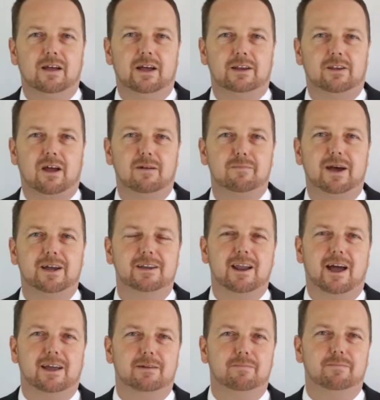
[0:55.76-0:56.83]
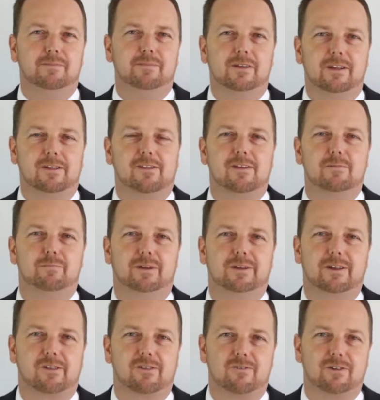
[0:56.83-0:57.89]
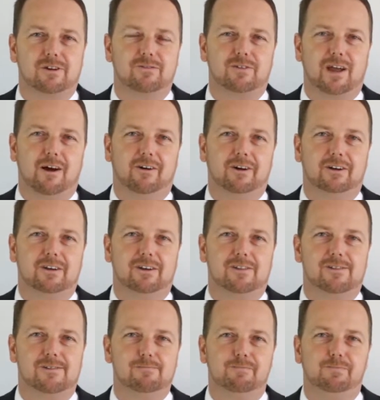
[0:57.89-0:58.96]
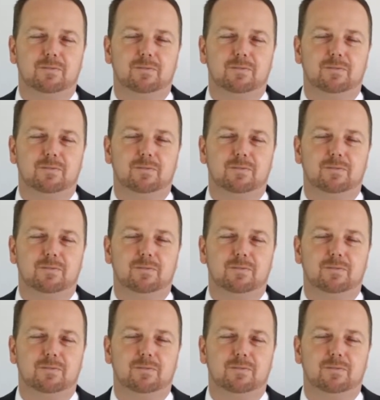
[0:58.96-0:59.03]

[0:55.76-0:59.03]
A domain name is simply a string of characters